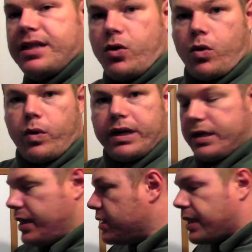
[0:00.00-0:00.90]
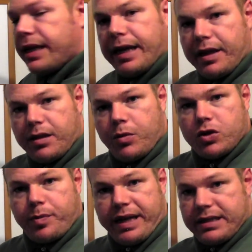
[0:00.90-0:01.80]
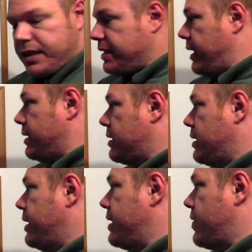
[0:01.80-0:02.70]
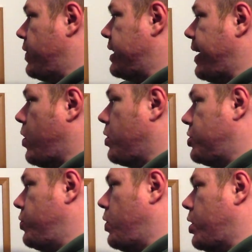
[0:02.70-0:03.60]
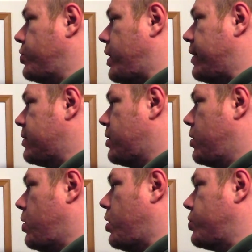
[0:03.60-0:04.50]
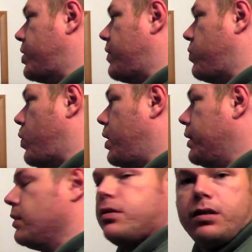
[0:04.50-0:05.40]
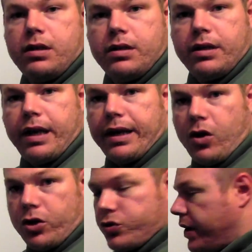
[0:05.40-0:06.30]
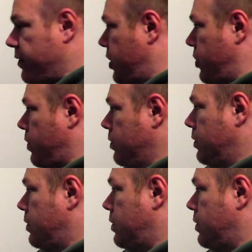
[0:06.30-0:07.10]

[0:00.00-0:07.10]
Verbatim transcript: 0, what it does in the most basic sense, is if we take two hard drives, hard drive 1 and hard drive 2,